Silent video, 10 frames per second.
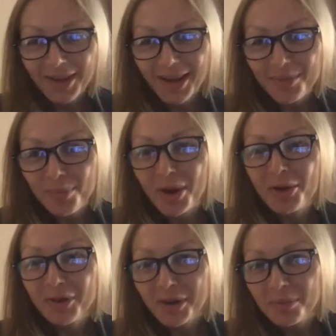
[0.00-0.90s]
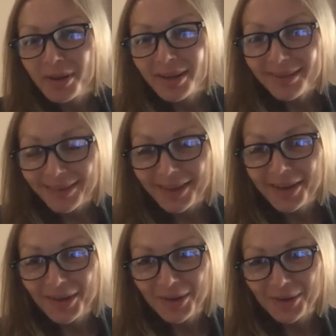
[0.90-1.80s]
biovariability
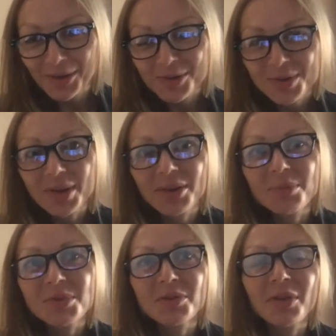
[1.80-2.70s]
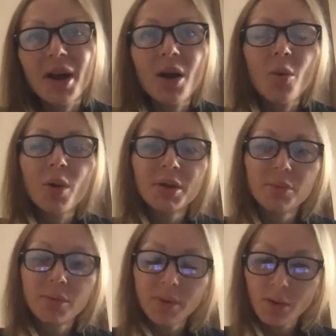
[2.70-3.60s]
uh, also in terms of how
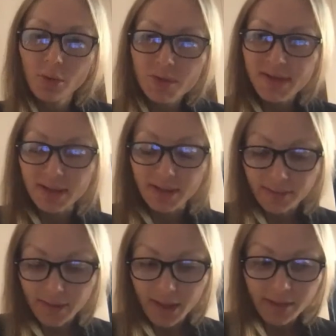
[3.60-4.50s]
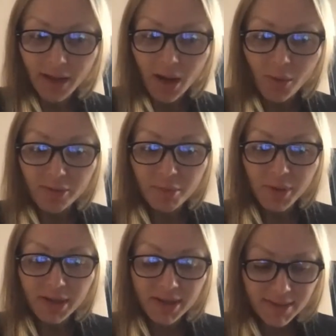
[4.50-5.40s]
one looks at it and how
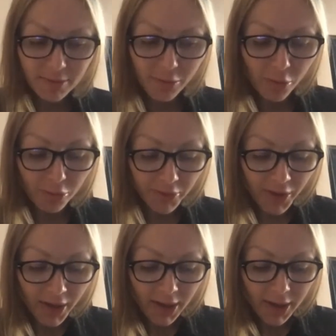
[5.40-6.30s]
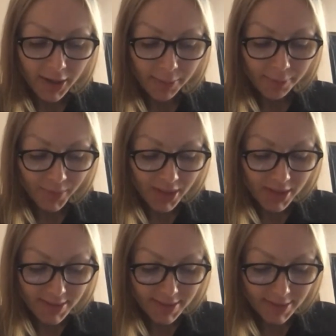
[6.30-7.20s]
everybody is involved um,
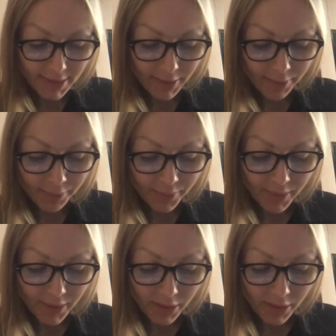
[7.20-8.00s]
is, um,